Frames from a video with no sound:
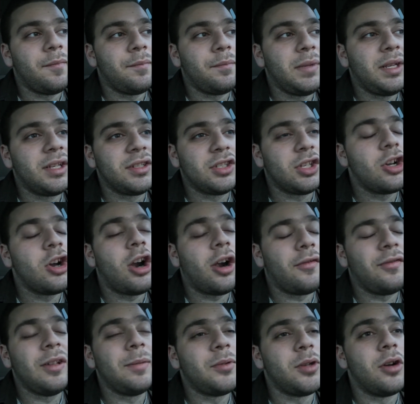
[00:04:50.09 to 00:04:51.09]
because the
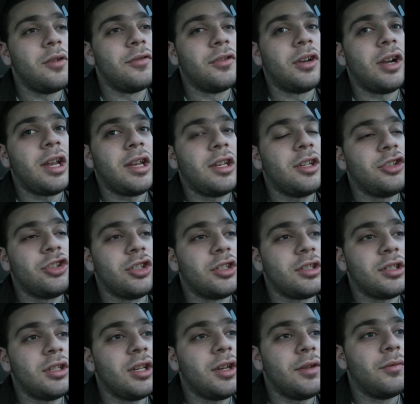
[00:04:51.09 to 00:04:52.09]
car flipped over and
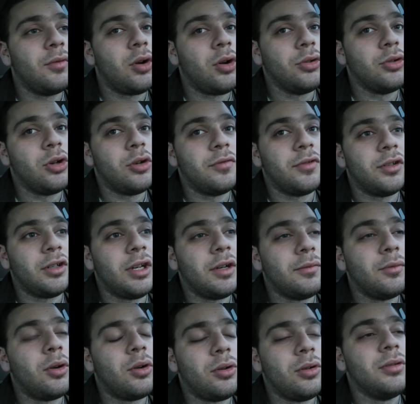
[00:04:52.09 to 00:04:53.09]
it rolled over.
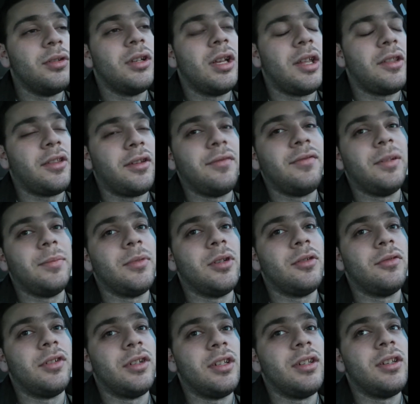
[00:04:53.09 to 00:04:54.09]
It rolled and then flipped
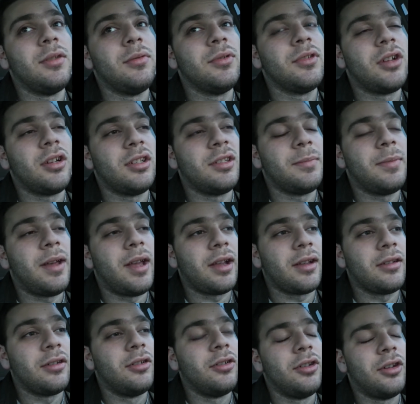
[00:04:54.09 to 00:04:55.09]
over, and it was on its
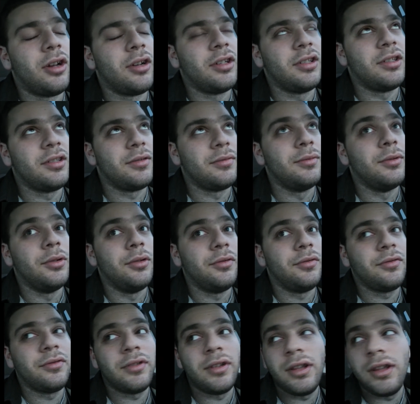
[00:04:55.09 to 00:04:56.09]
back, or on its
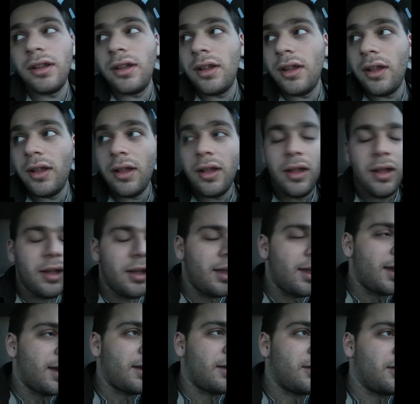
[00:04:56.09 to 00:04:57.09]
roof.
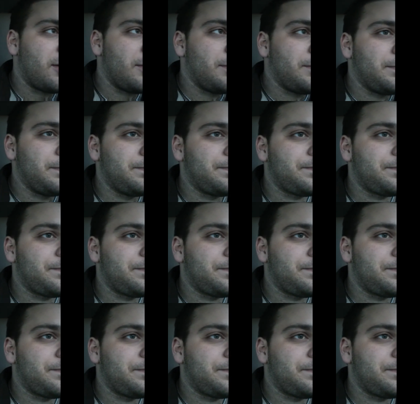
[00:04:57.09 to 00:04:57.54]
And